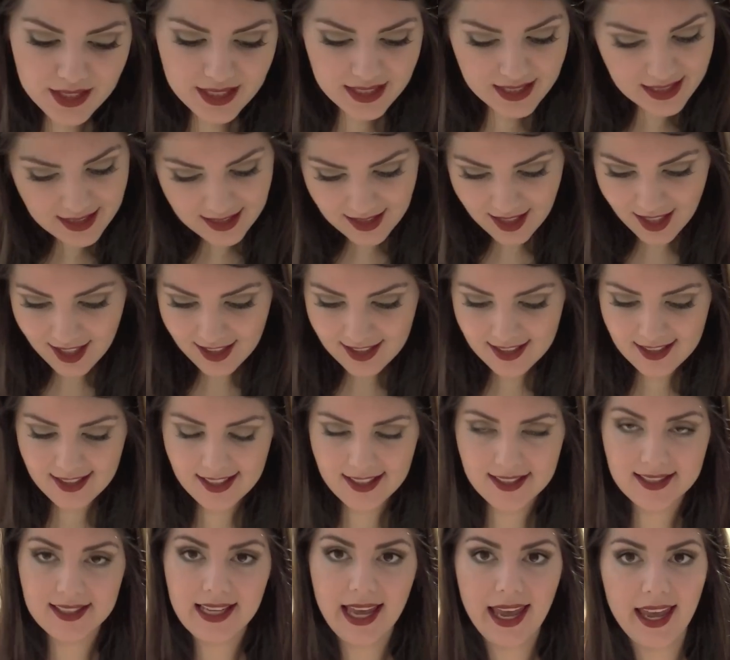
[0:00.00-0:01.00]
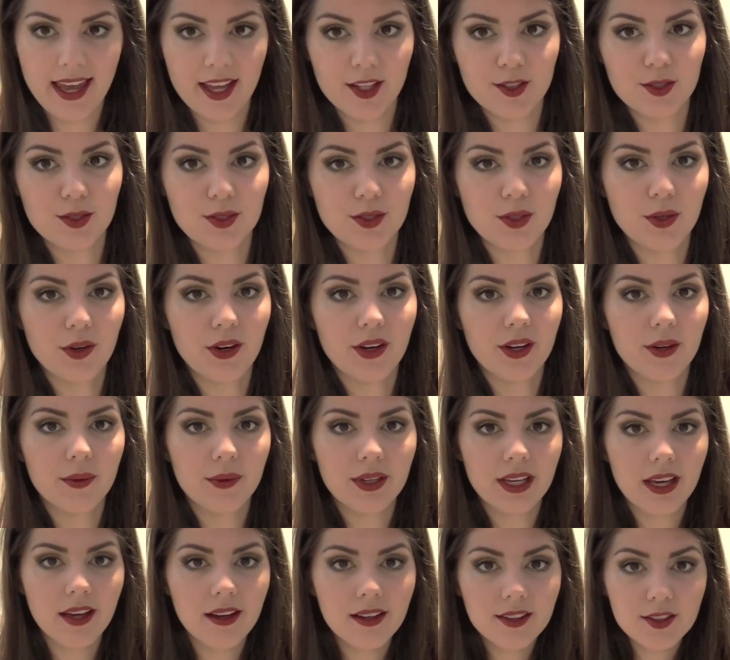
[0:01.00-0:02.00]
But to start this hair tutorial,
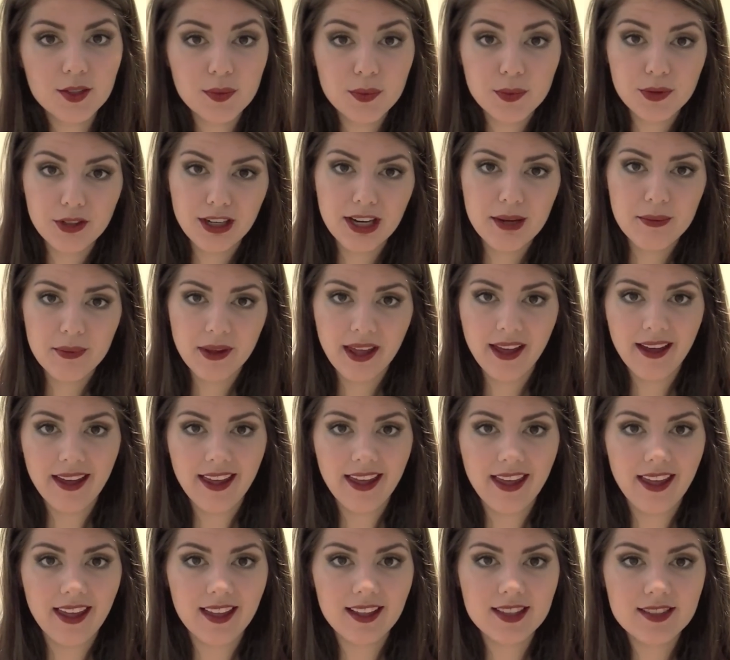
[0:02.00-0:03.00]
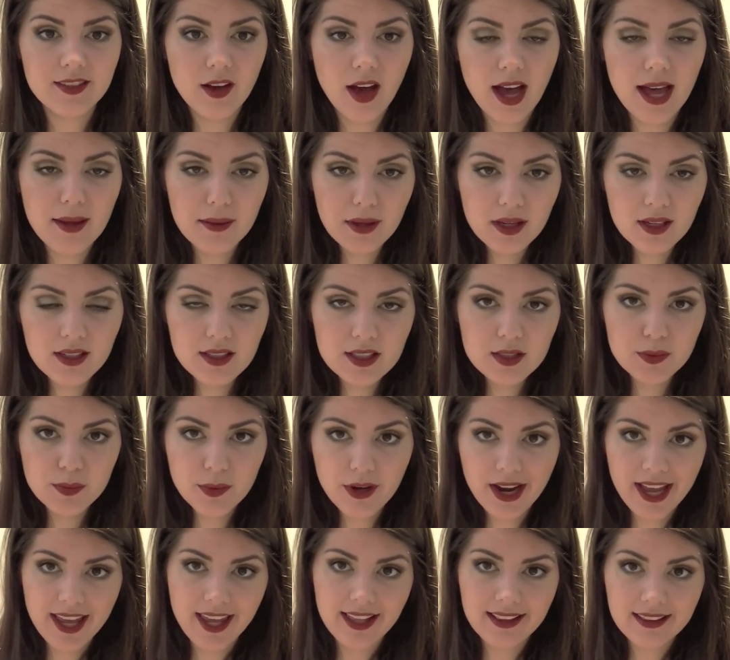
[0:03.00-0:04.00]
we're going to prep our hair. So I'm going to
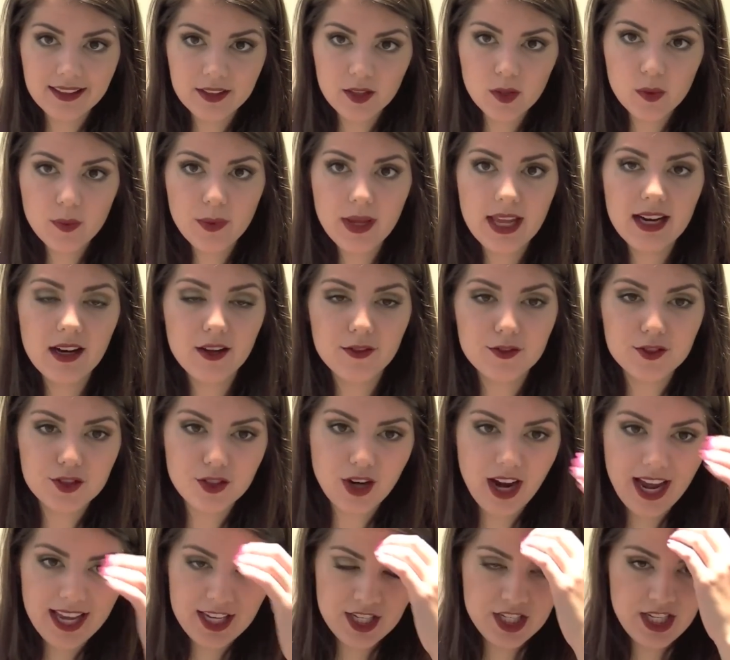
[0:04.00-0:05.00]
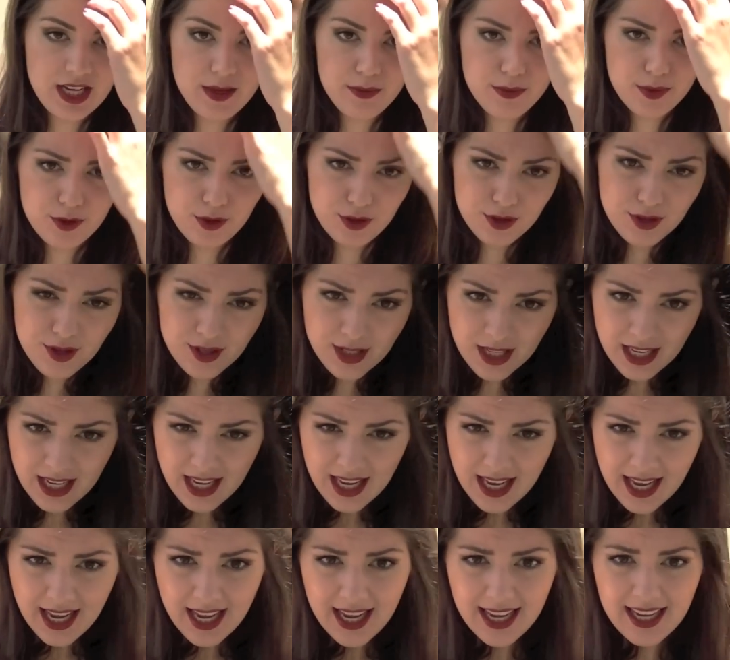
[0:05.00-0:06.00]
spray a little bit of dry shampoo
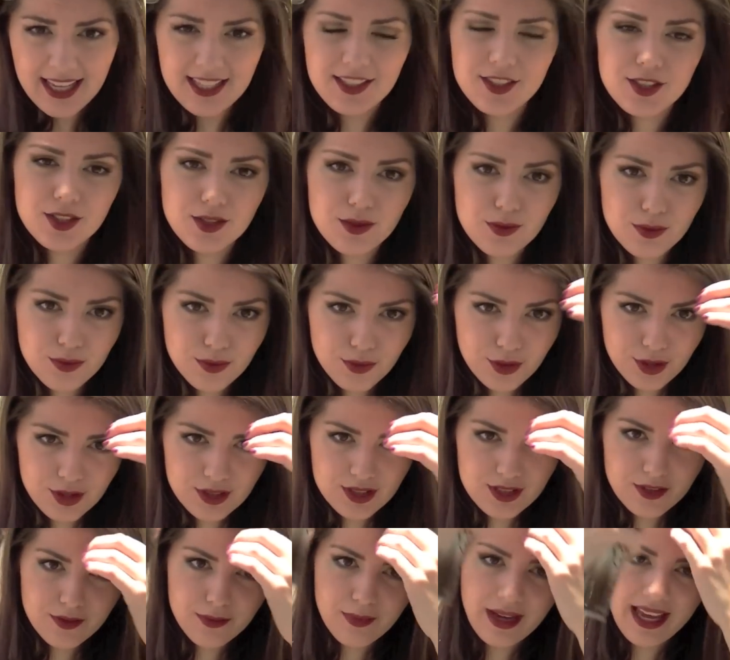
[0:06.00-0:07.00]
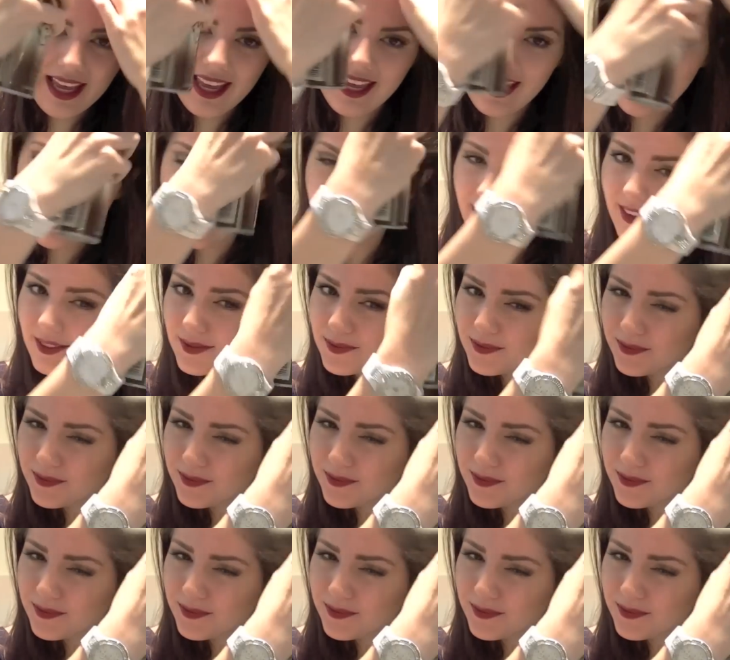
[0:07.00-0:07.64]
into the roots of my hair.